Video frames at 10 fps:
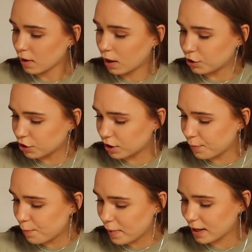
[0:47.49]
and you're going to
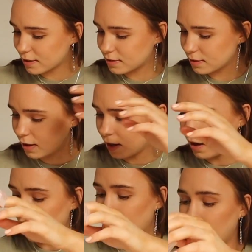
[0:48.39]
mix
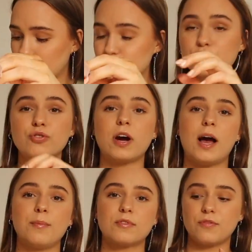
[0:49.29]
100
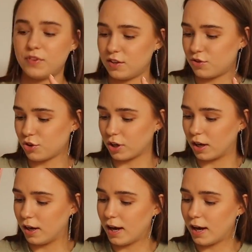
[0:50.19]
grams of this sugar